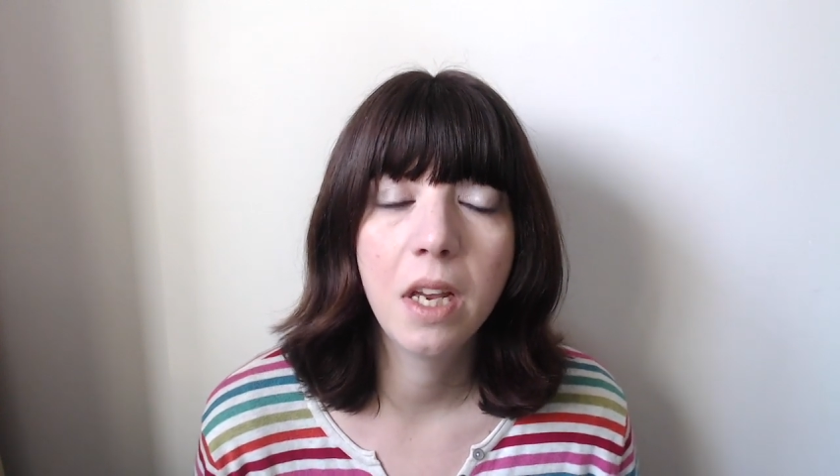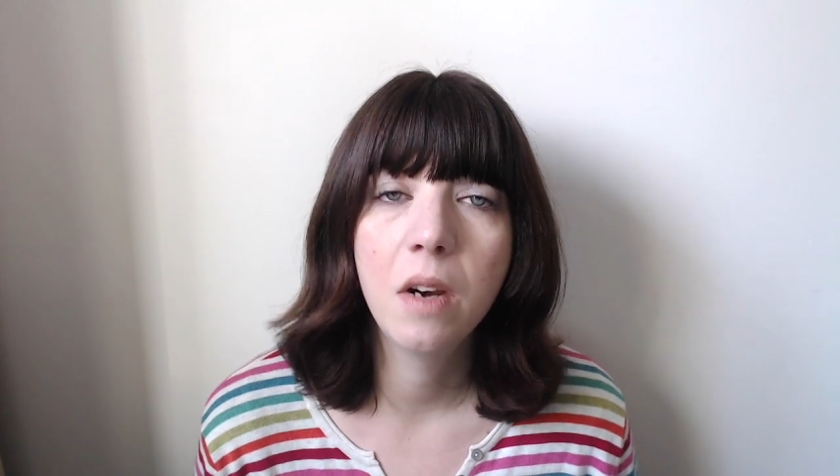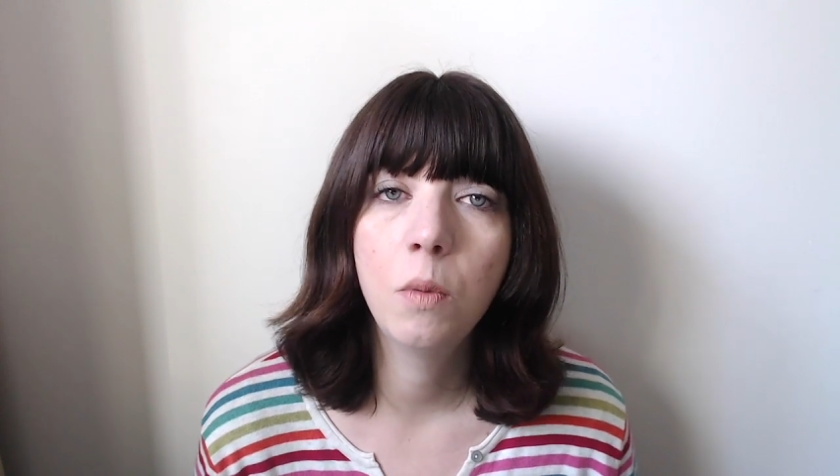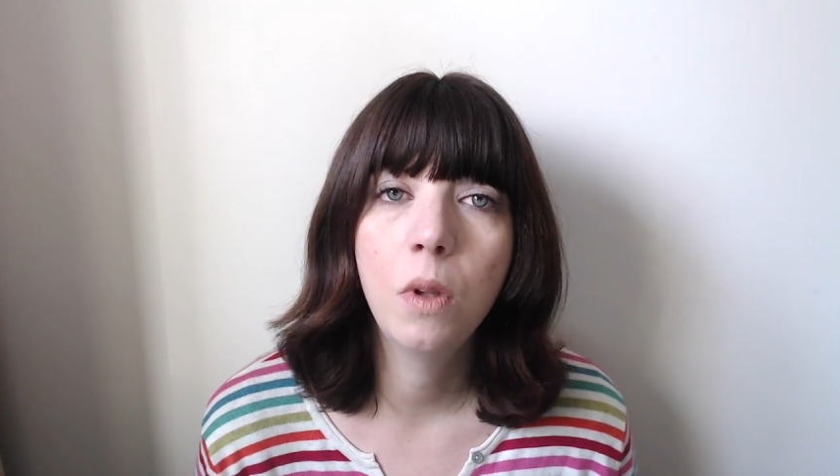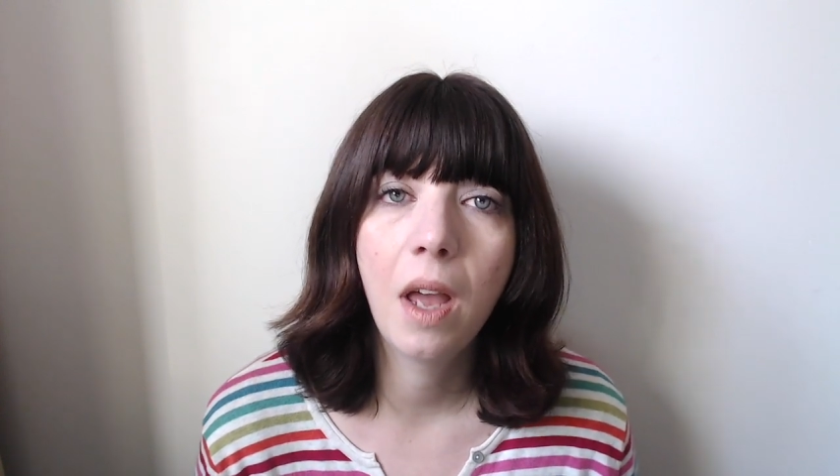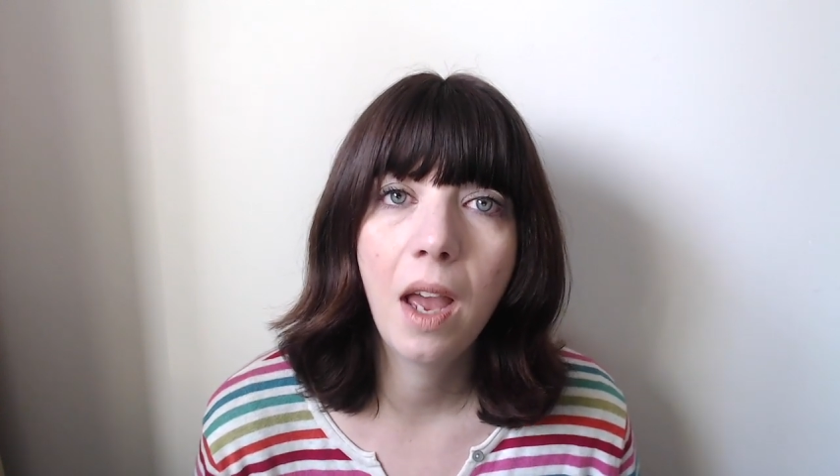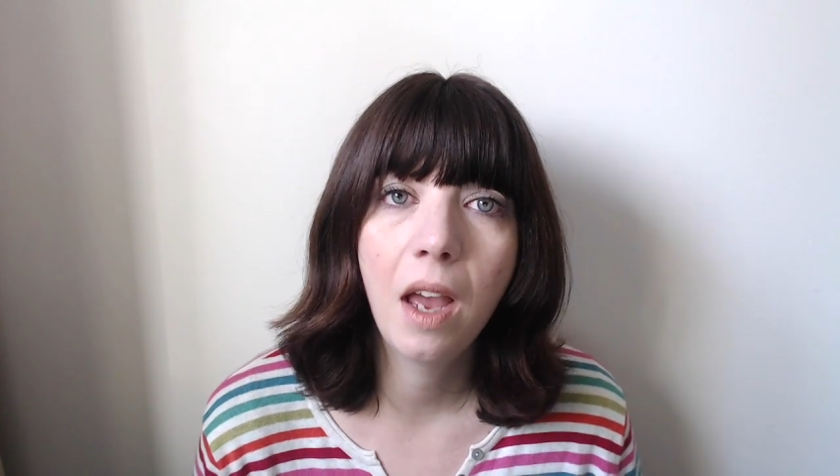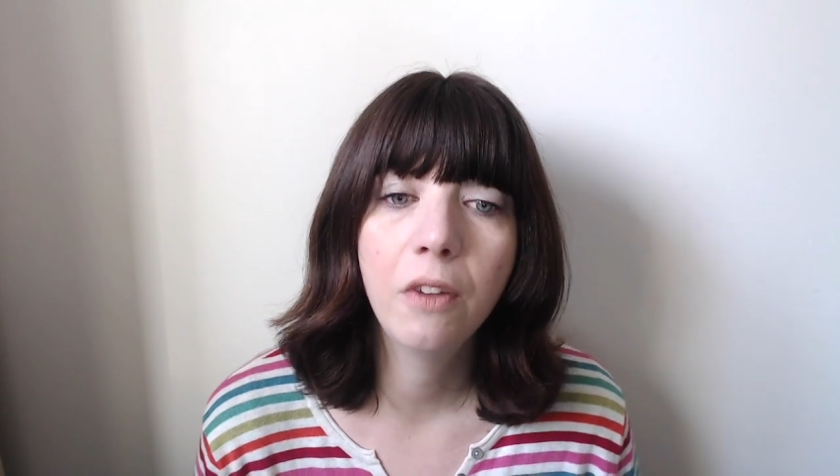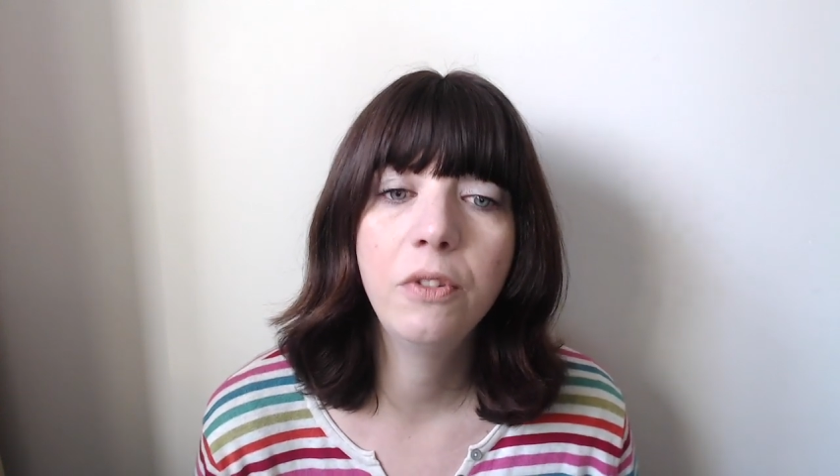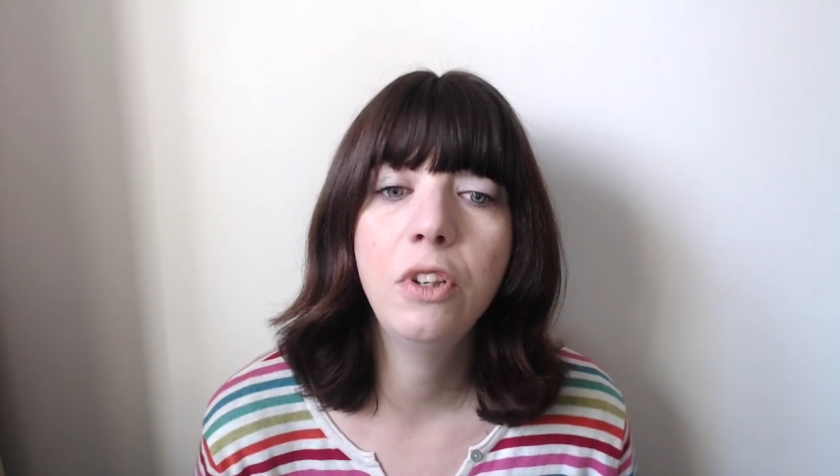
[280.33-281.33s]
and will
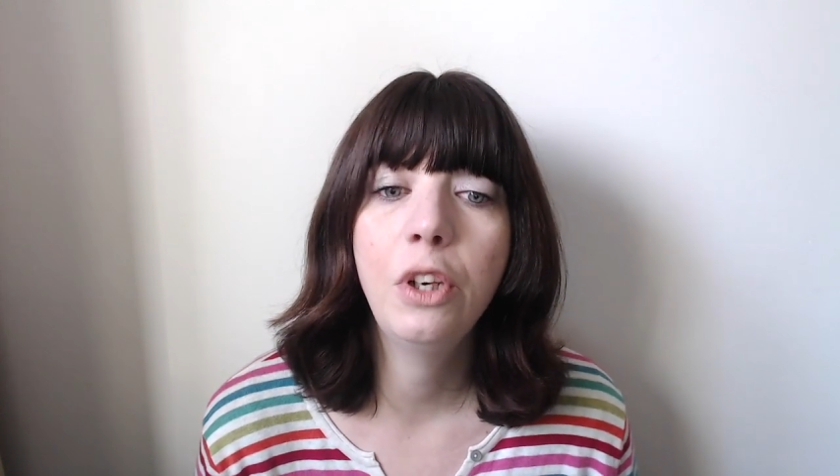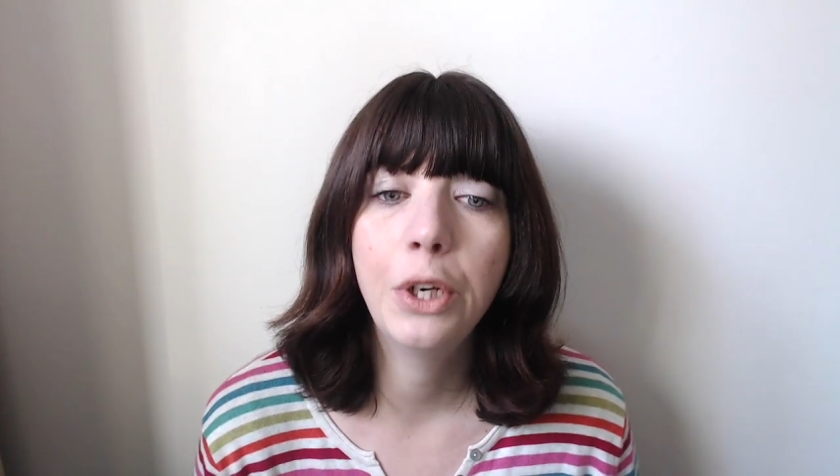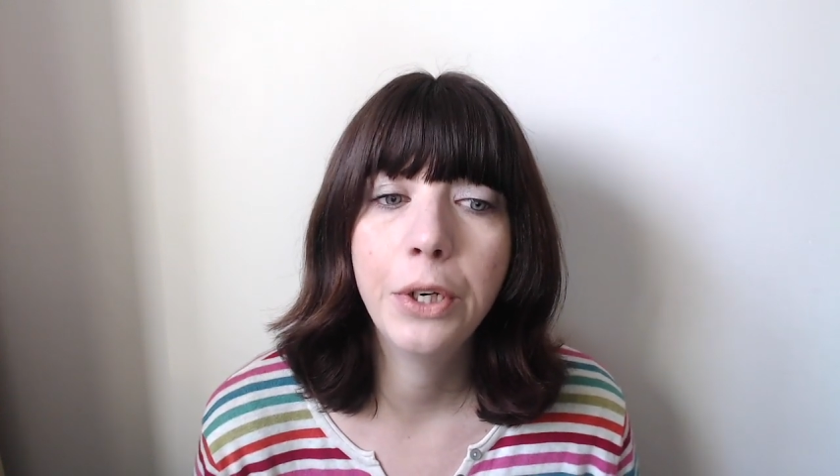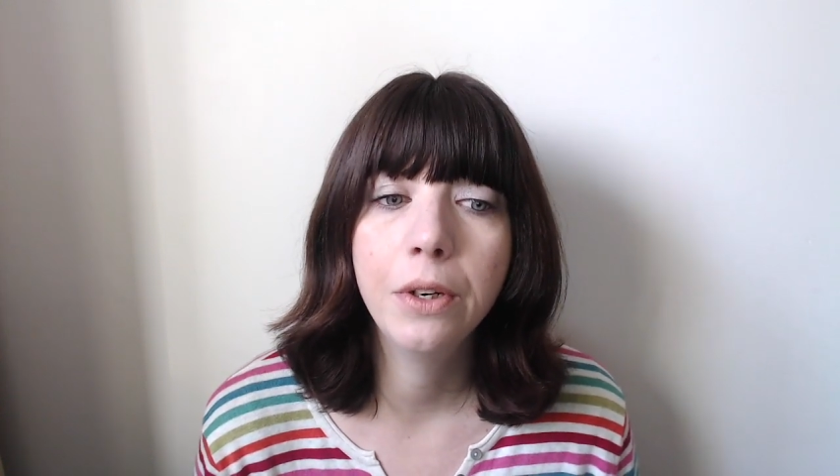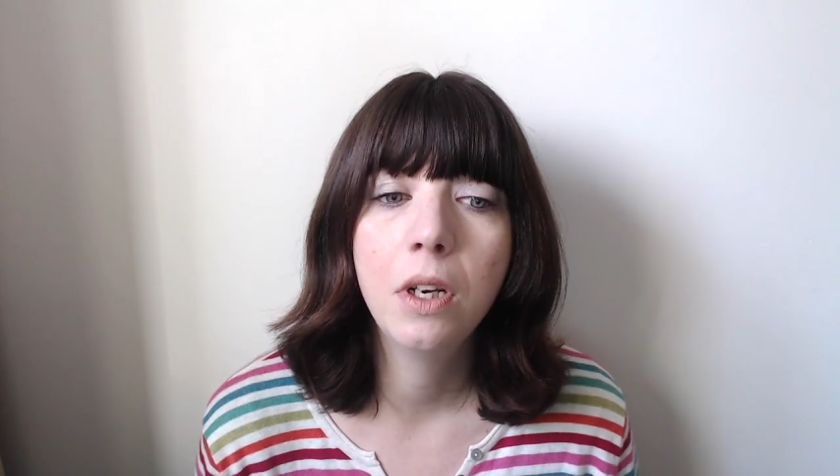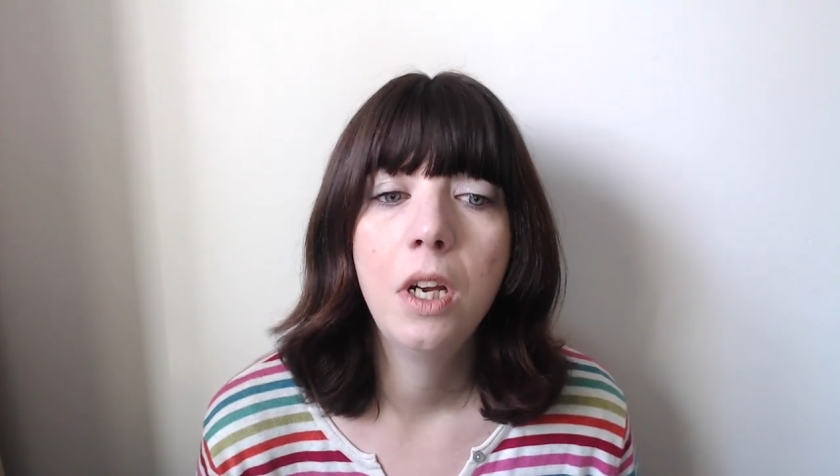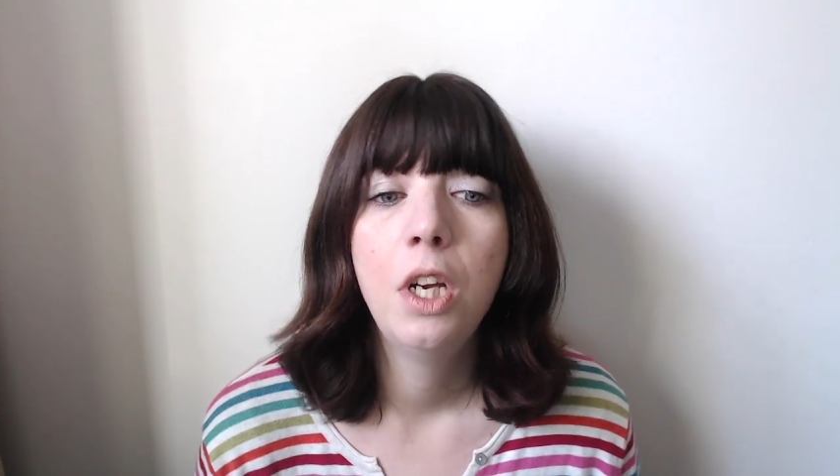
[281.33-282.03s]
have to learn